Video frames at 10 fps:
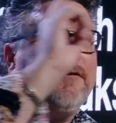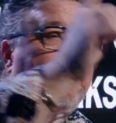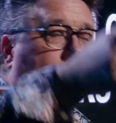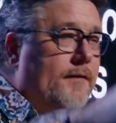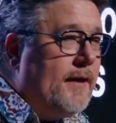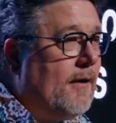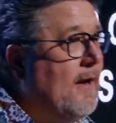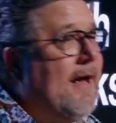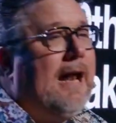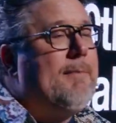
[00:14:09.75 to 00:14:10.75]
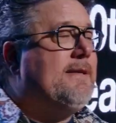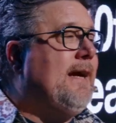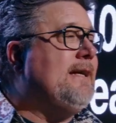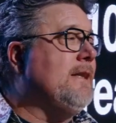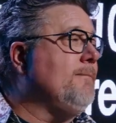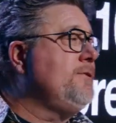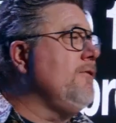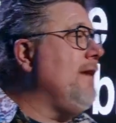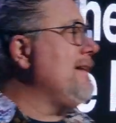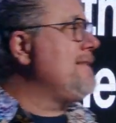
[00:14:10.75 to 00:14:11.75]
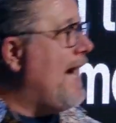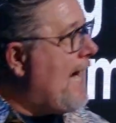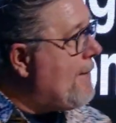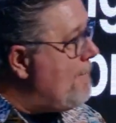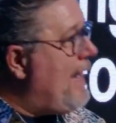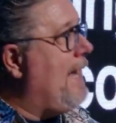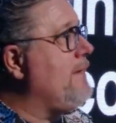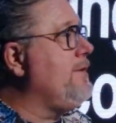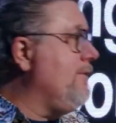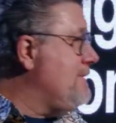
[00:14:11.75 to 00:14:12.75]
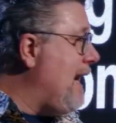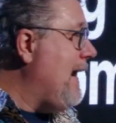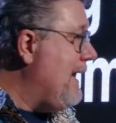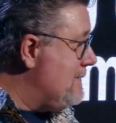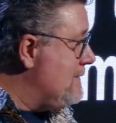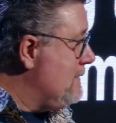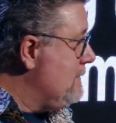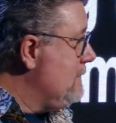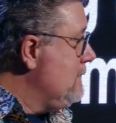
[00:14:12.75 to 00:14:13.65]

who did it wrong over there. Let me tell you something. Do not tie man to your tithes.